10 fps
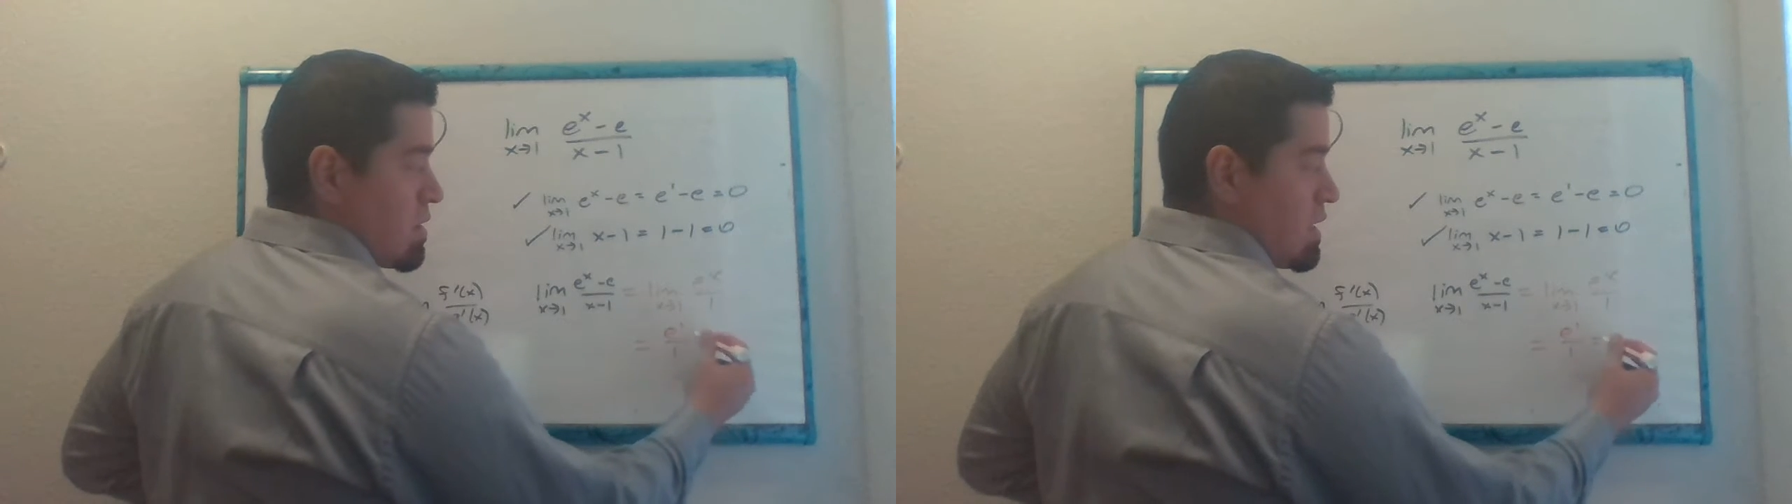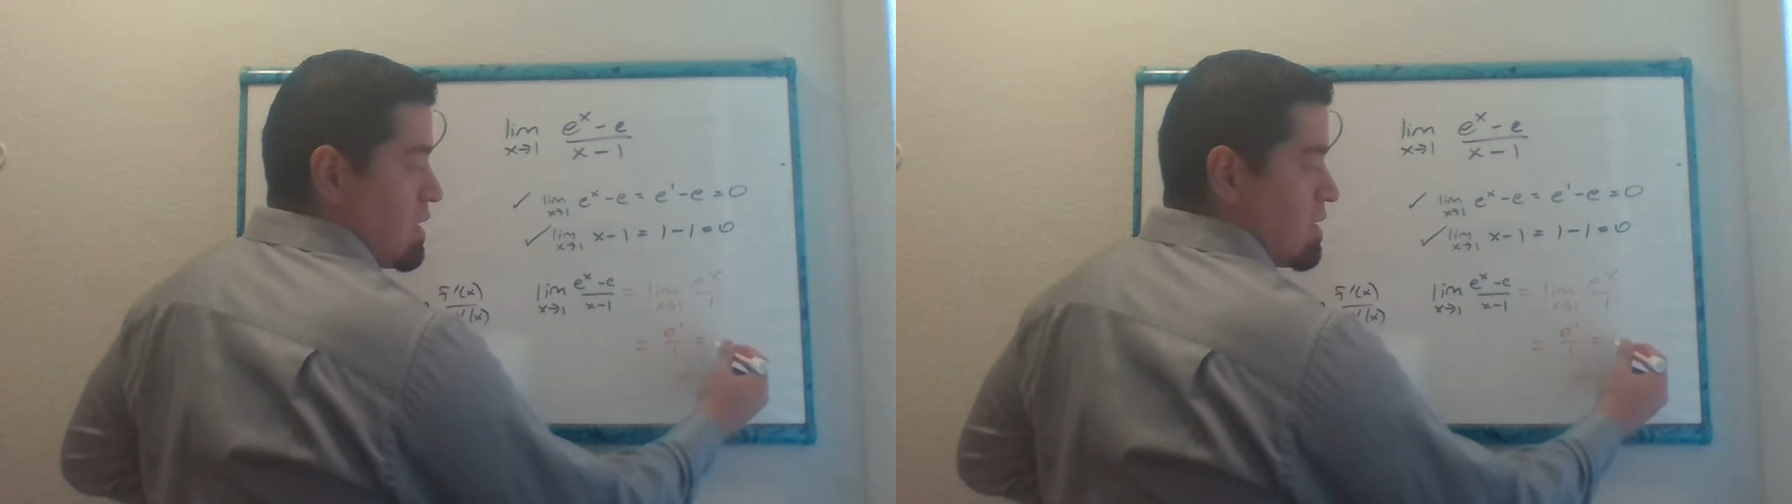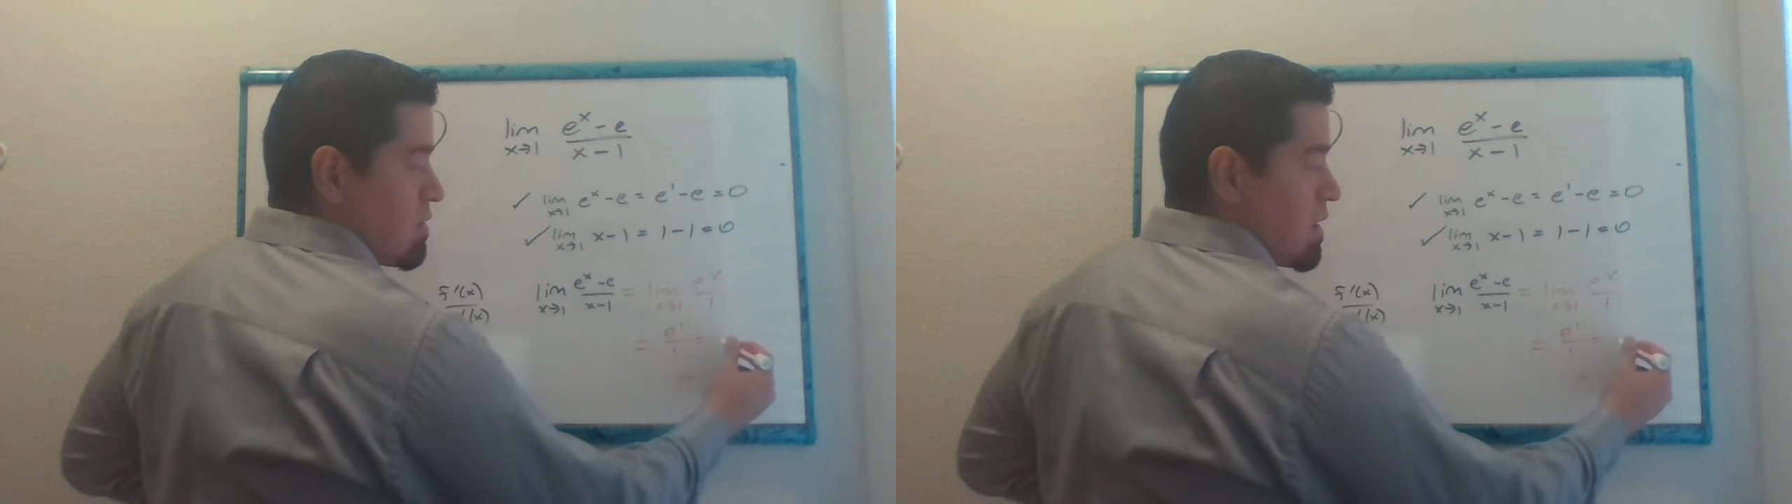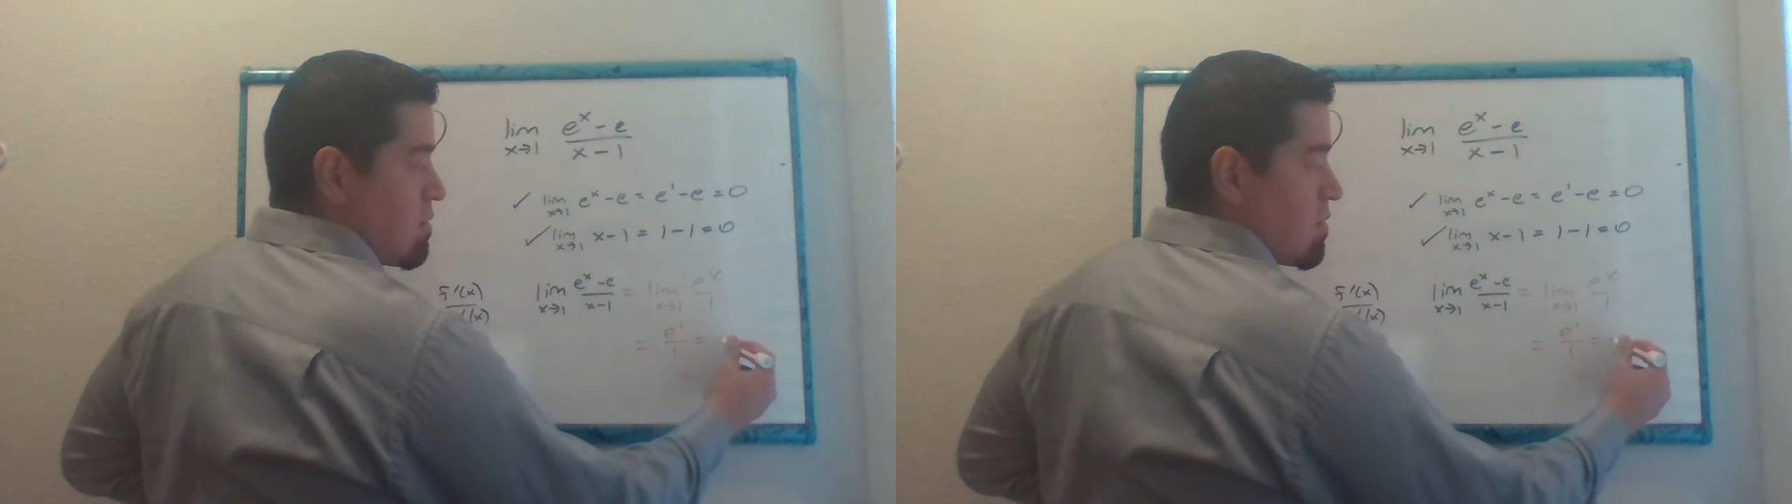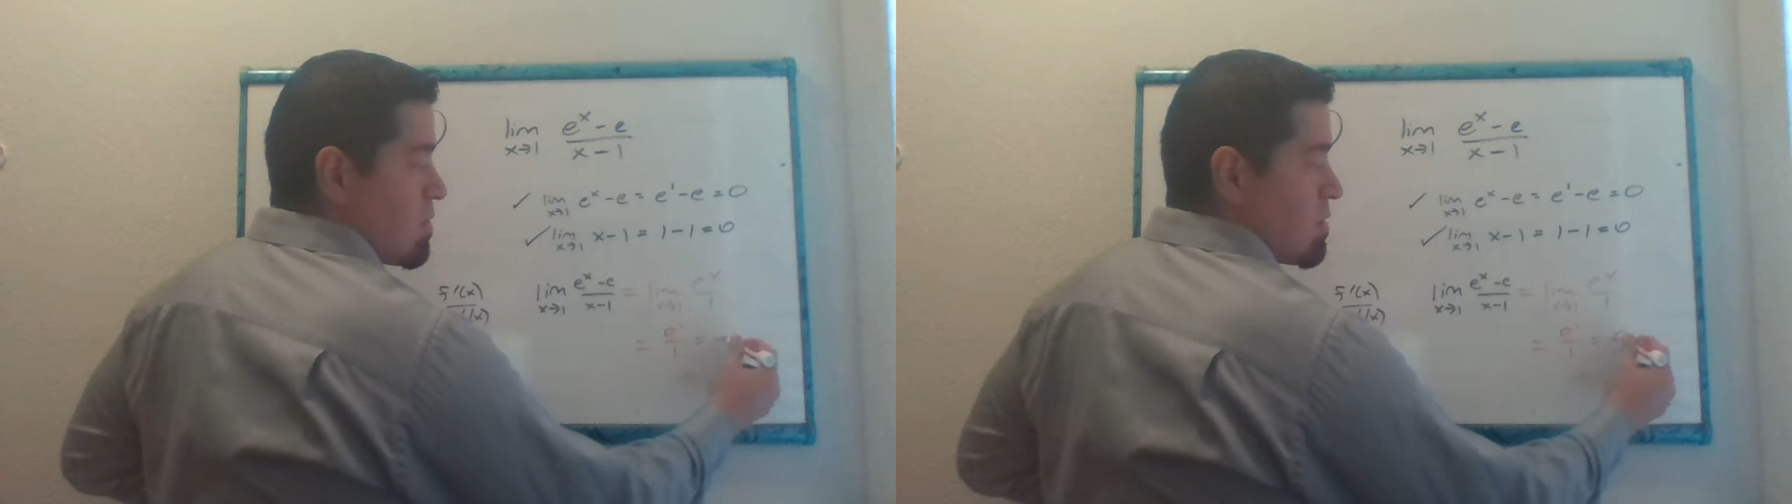e divided
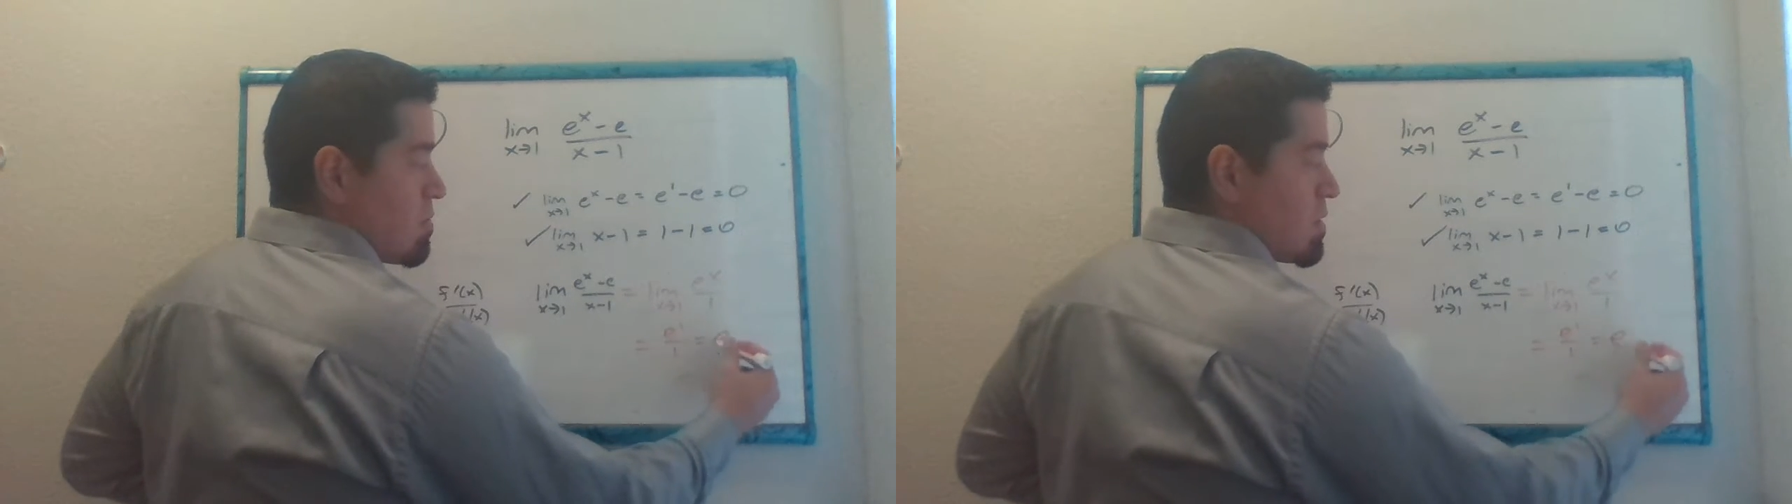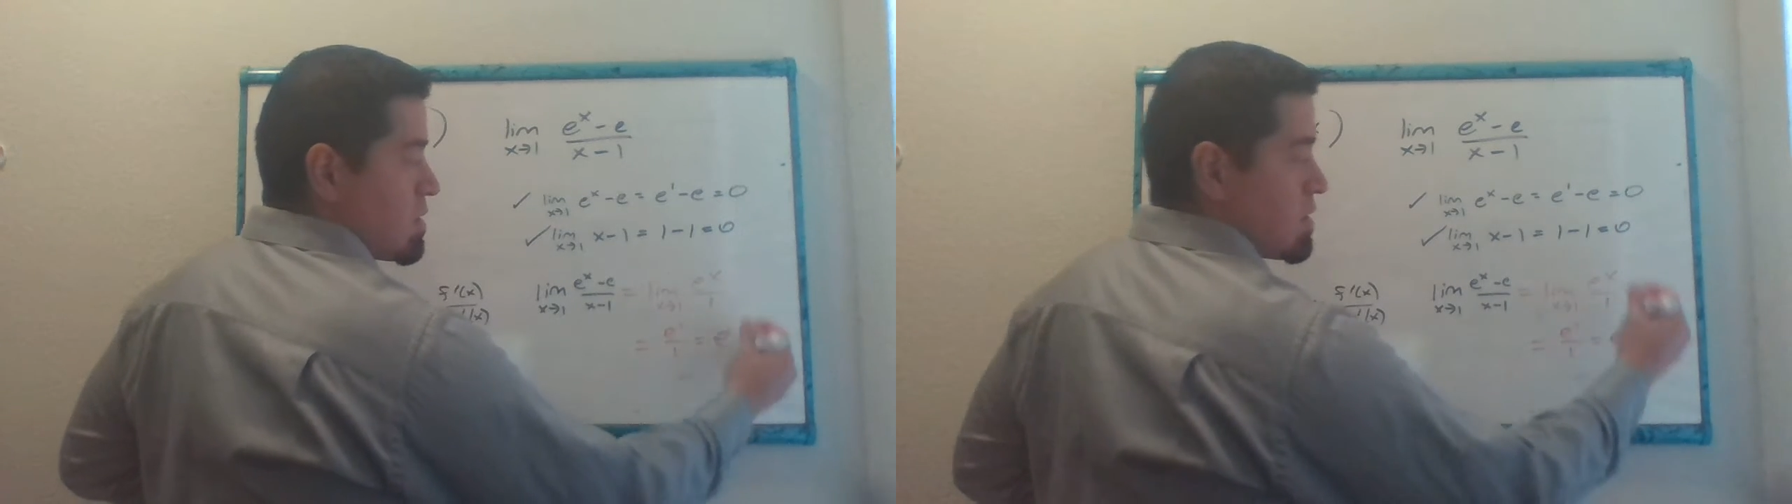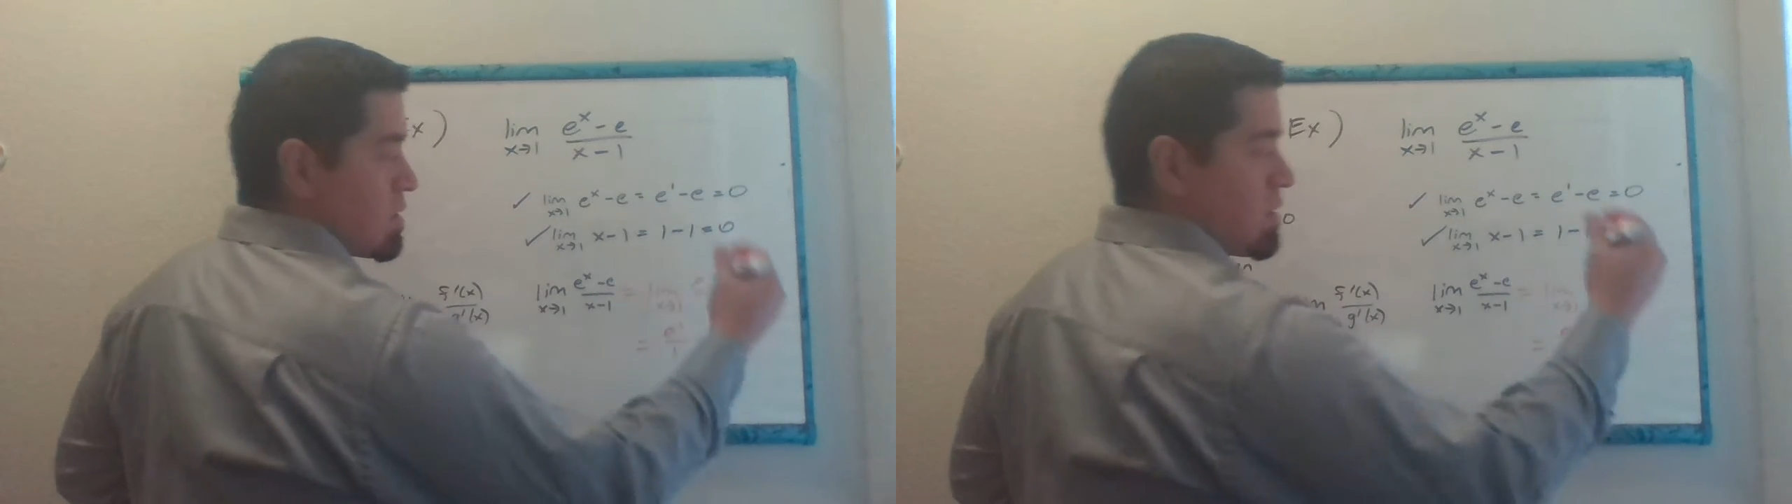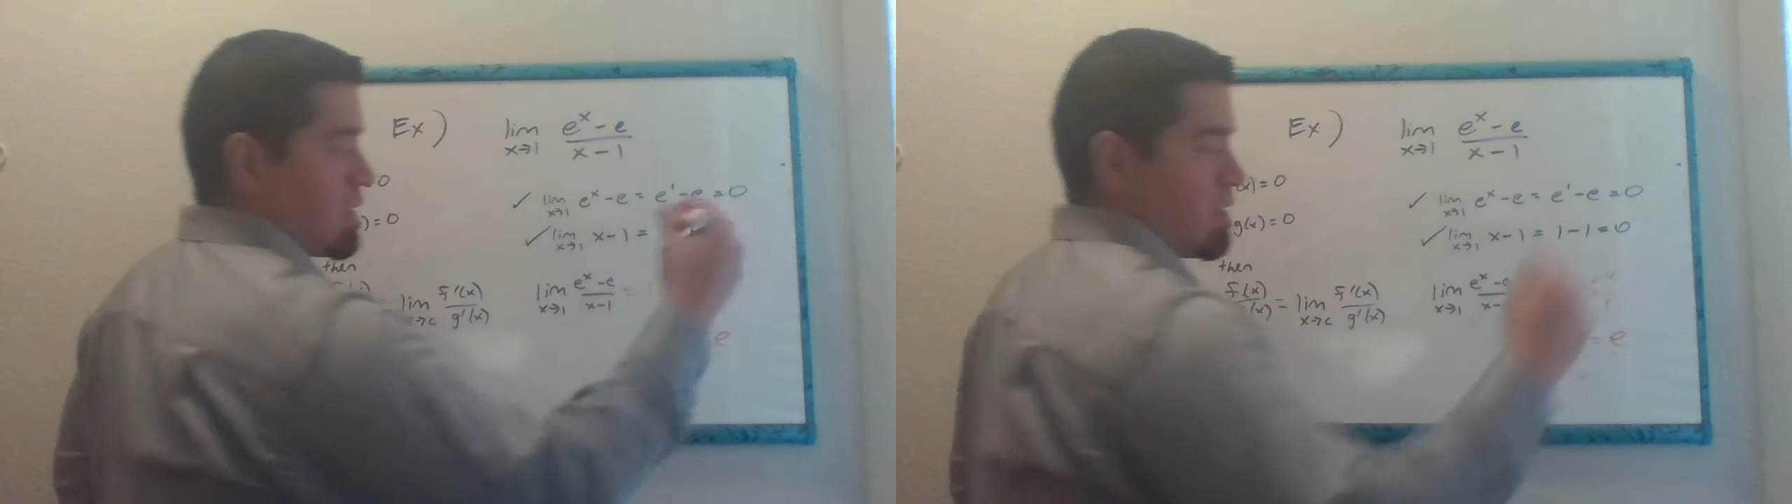by 1, which is just e.